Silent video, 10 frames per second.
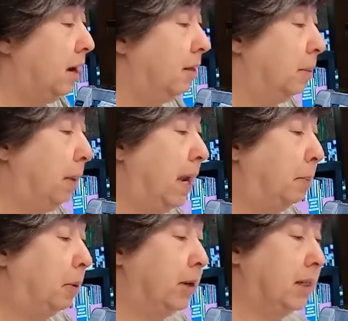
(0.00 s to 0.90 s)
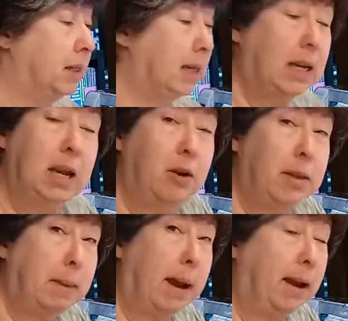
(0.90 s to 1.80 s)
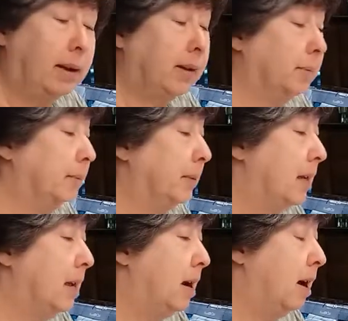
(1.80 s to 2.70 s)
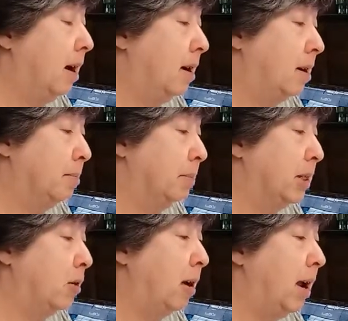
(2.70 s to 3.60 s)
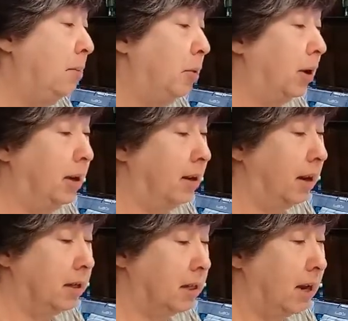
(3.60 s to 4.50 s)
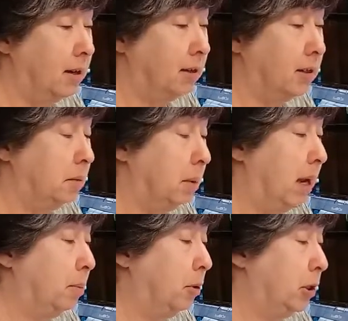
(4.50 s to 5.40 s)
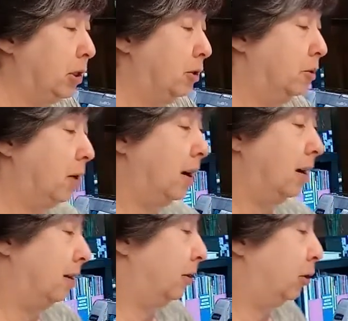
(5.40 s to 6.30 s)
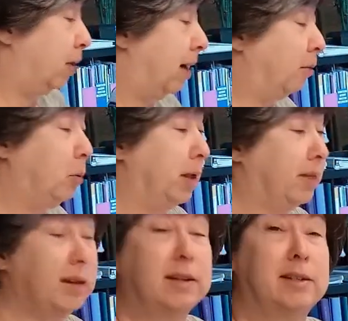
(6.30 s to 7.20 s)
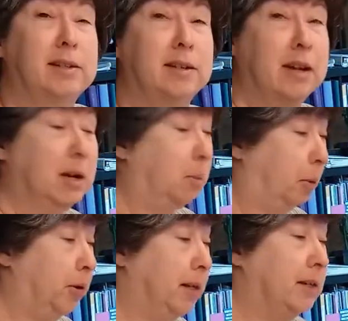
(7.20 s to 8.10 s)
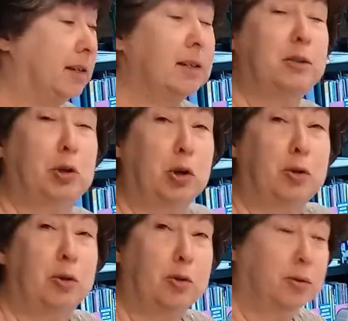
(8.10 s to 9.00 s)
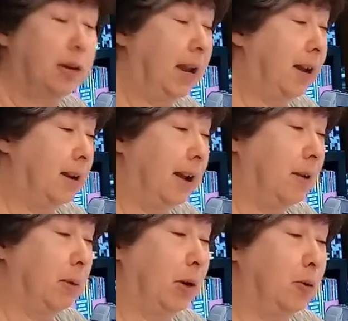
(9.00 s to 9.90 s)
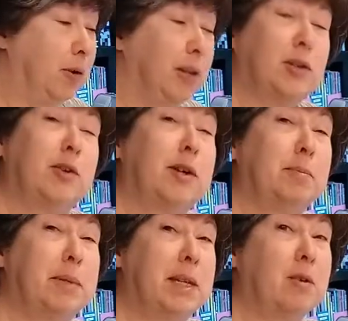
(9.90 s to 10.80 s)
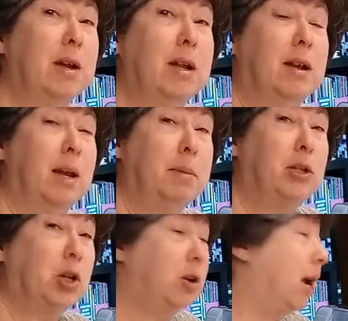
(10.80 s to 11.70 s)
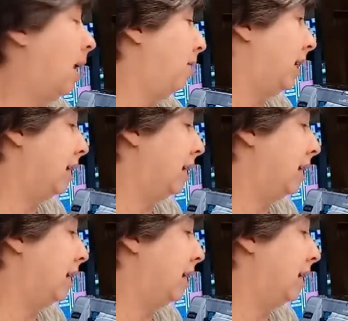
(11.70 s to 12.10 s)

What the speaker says: The paper is sticky on the back, so I'm really excited to be able to travel with this, print, journal, and record the trip. So let me show you how the